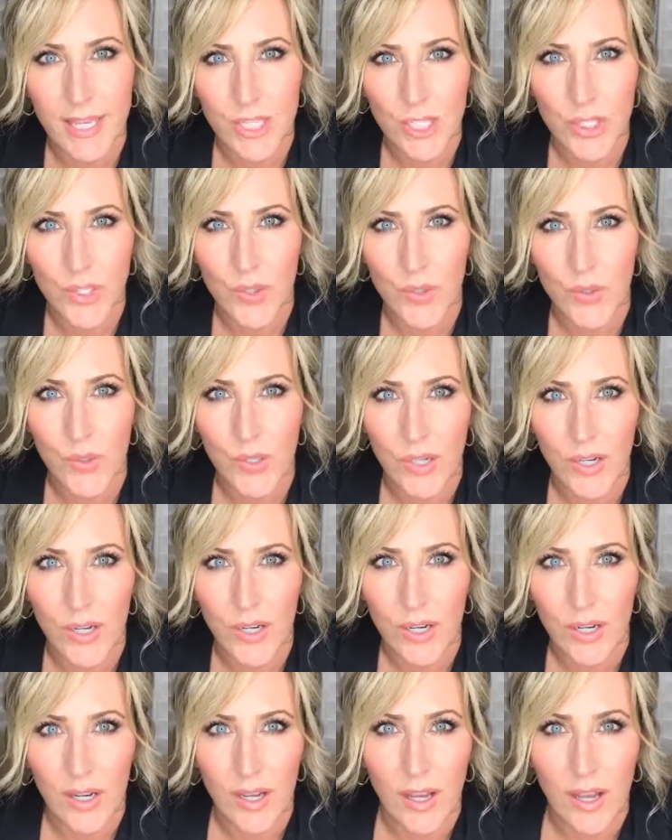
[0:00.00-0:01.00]
make
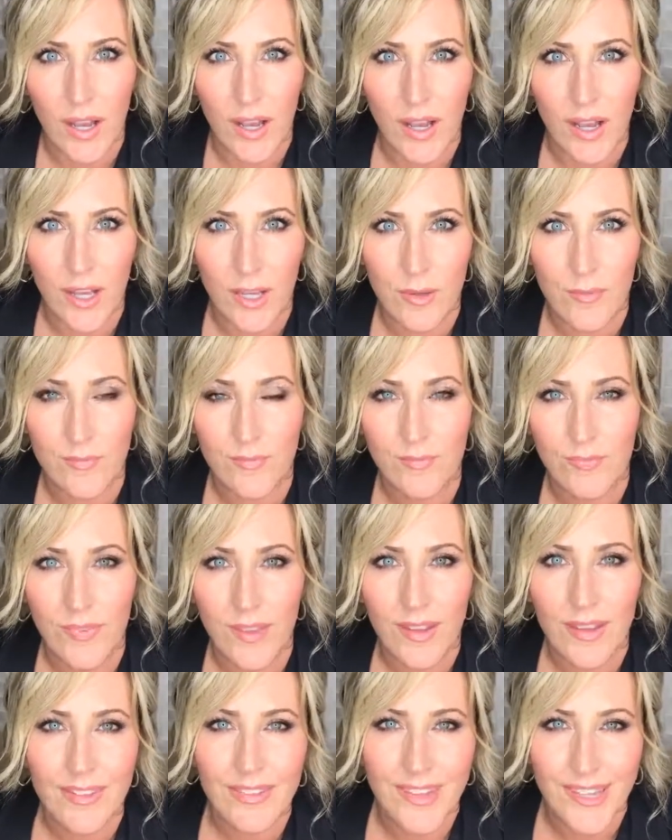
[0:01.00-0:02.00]
sure,
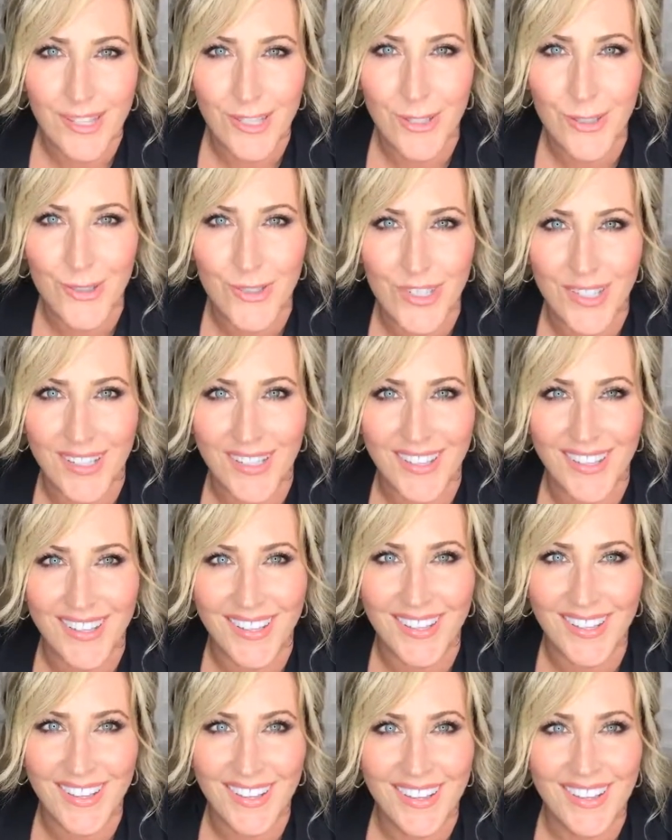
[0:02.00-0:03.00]
thank you,
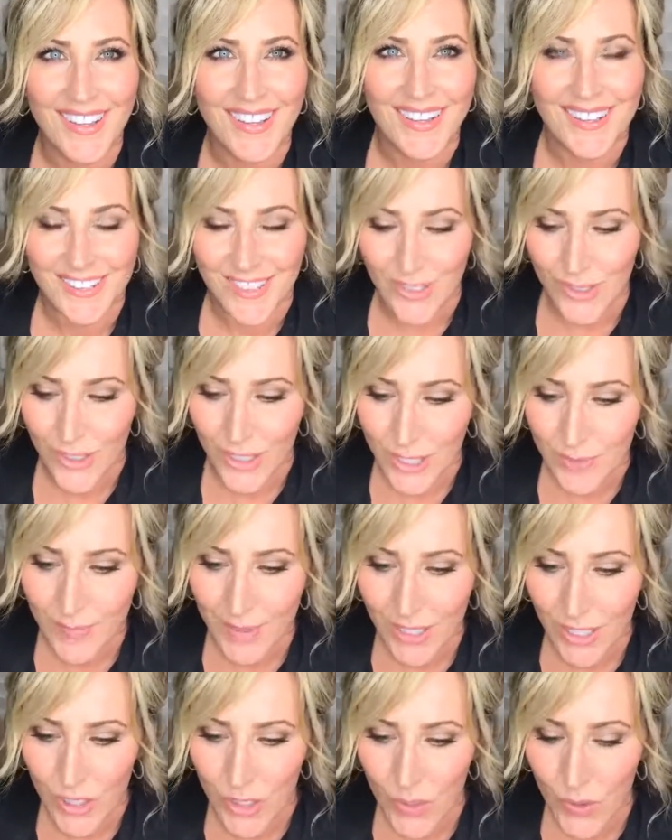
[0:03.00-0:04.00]
Jen. So just
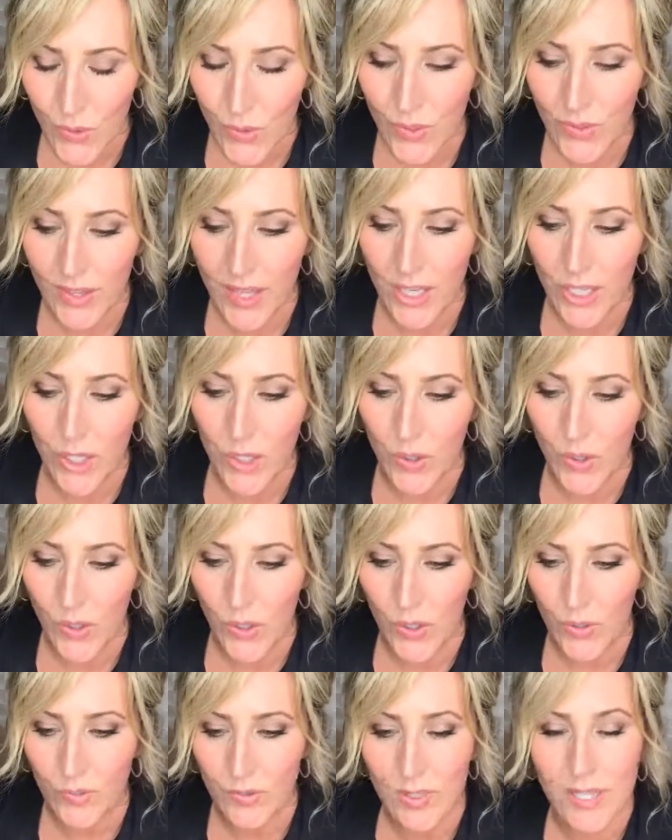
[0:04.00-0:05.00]
make sure that
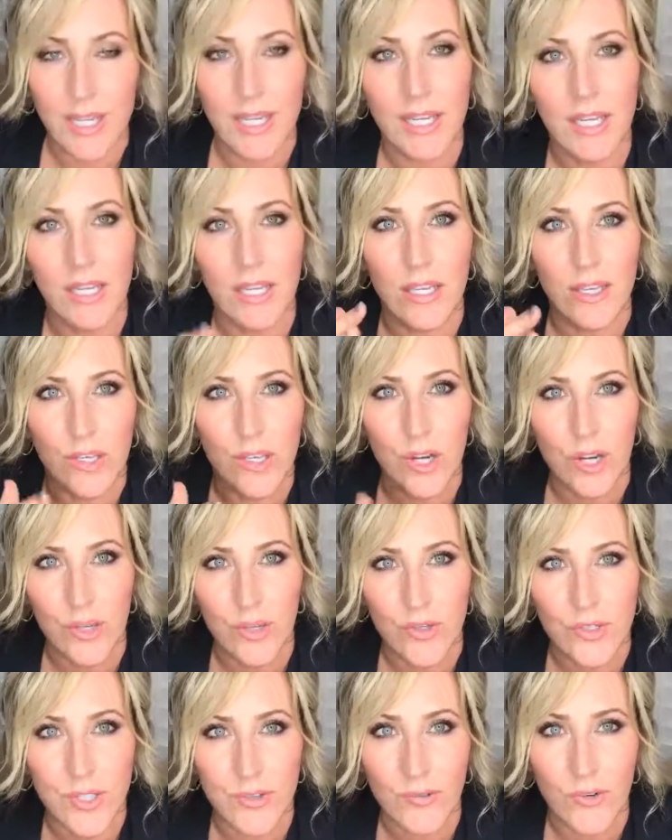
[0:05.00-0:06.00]
you're getting, you know,
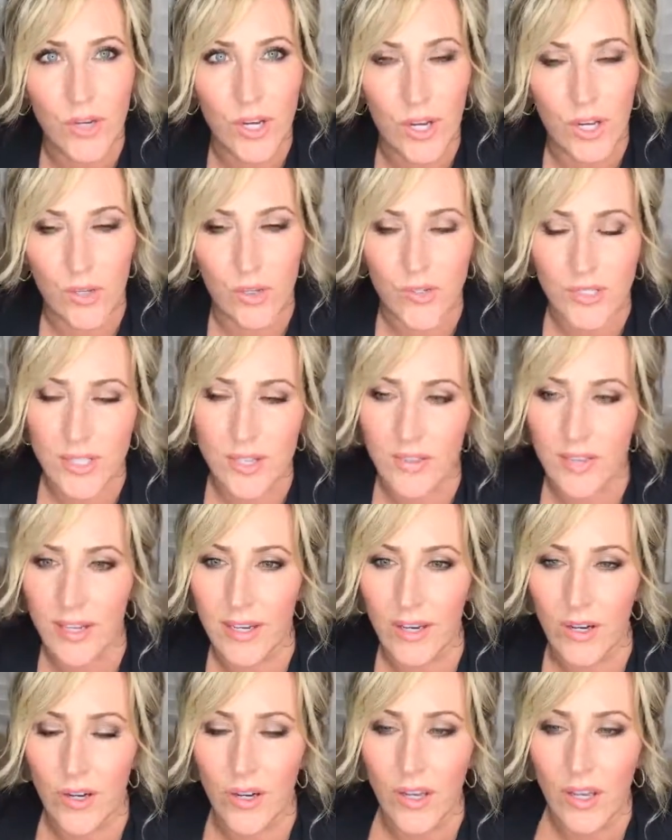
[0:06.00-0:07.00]
your different colors in
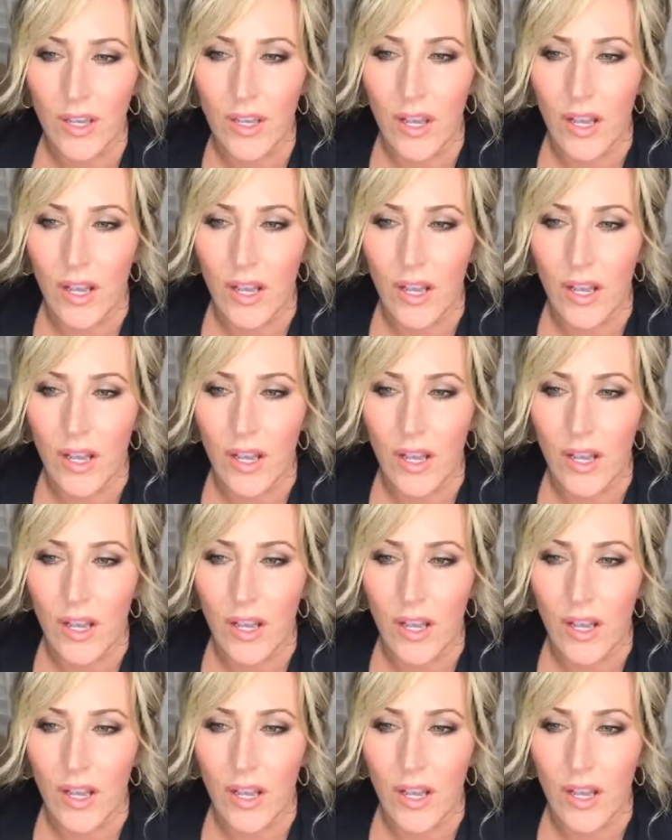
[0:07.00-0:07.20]
there.